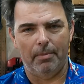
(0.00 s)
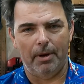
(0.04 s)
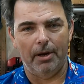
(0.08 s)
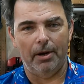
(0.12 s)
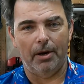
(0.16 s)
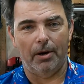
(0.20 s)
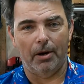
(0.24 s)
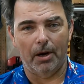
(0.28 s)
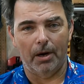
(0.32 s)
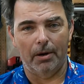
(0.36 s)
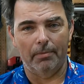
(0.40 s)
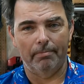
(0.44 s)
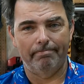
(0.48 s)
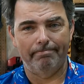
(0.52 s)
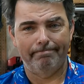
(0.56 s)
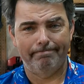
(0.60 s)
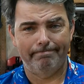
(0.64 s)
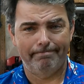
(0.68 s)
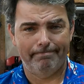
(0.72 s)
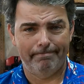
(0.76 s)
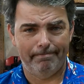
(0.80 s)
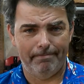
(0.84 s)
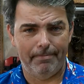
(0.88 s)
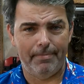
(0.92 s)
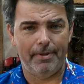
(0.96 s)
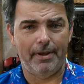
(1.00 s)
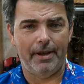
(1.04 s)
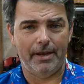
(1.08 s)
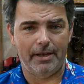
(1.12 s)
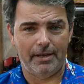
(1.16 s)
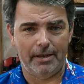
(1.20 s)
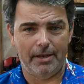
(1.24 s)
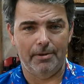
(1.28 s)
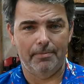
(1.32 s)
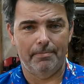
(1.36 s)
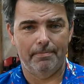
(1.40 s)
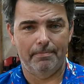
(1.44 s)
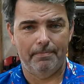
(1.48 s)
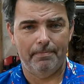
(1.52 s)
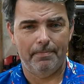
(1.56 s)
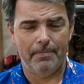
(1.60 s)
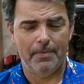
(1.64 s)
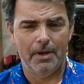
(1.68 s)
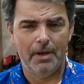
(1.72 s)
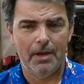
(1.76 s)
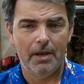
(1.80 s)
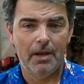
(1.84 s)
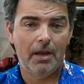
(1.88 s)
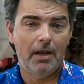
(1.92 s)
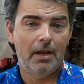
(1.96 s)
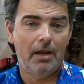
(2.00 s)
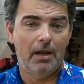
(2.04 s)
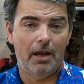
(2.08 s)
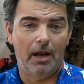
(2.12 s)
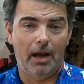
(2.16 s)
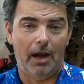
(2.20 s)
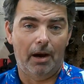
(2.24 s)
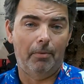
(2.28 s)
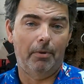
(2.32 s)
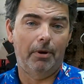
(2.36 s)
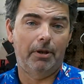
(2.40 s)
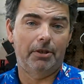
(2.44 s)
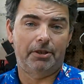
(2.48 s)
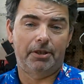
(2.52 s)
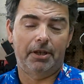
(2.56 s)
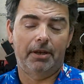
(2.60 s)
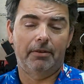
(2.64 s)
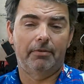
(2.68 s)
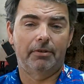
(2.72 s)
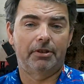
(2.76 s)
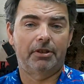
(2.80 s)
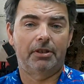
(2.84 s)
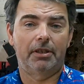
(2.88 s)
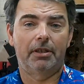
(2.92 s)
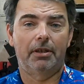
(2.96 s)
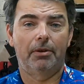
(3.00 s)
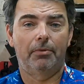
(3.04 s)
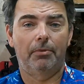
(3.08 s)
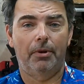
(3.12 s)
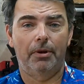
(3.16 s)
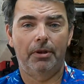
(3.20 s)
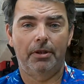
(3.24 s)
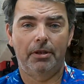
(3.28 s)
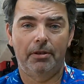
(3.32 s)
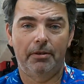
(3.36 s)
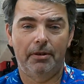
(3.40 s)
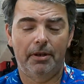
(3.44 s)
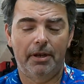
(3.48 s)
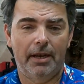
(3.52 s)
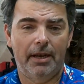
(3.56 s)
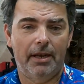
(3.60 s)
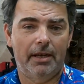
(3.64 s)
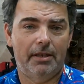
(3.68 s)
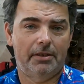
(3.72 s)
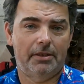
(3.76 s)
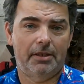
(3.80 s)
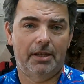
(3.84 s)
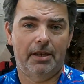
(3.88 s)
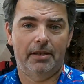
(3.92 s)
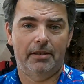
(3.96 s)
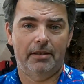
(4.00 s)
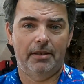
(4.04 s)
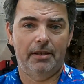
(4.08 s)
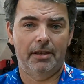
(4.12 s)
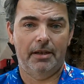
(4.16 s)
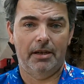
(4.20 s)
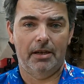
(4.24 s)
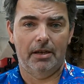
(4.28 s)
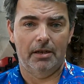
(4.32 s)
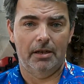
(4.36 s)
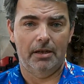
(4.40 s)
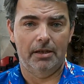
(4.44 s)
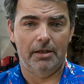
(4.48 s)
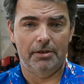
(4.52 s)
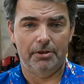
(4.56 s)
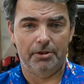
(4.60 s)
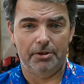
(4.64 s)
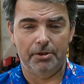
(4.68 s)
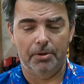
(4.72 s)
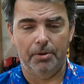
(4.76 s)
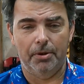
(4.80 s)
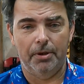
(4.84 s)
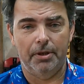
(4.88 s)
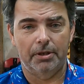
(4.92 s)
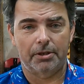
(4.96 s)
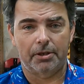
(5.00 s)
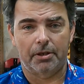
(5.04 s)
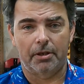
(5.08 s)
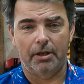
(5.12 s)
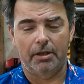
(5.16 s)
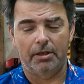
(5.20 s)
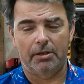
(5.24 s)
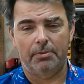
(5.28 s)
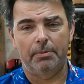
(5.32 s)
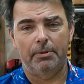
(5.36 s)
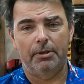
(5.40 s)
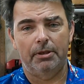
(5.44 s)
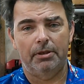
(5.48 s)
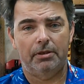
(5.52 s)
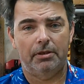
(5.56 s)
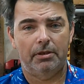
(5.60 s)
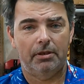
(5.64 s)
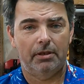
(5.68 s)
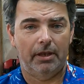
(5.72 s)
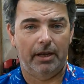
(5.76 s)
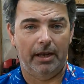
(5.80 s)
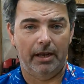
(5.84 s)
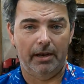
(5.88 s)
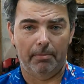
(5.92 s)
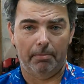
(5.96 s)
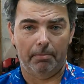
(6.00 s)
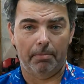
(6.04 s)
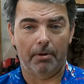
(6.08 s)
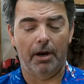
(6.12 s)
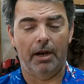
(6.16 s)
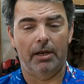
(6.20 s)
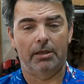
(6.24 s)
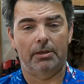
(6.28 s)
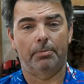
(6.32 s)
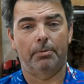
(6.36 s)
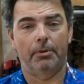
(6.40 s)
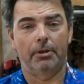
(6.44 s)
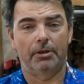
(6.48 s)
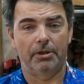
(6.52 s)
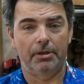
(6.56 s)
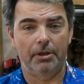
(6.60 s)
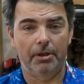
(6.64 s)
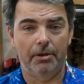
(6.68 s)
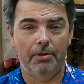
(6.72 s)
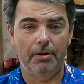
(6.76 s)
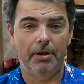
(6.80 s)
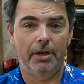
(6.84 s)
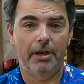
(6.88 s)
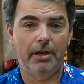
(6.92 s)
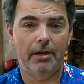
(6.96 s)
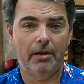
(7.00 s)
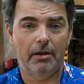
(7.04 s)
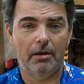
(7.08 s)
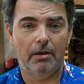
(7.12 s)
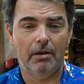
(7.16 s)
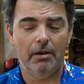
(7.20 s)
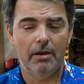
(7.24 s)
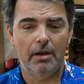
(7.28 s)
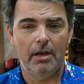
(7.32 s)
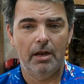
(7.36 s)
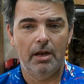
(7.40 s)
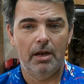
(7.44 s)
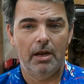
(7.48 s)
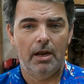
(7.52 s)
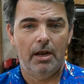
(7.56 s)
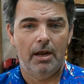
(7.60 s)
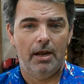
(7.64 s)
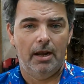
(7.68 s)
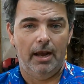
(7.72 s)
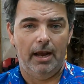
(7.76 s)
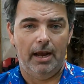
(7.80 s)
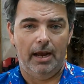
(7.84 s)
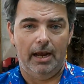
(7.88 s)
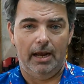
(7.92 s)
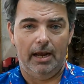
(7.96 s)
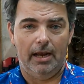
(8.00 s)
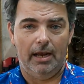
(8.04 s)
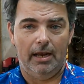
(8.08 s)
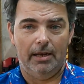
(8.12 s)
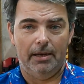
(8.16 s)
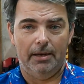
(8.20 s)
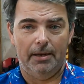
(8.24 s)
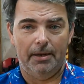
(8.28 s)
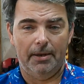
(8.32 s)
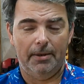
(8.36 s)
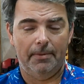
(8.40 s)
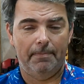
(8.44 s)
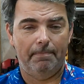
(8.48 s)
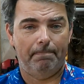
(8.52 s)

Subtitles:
my heart, thank you. I wish every single one of you guys out there a joyous Christmas and a prosperous new year. And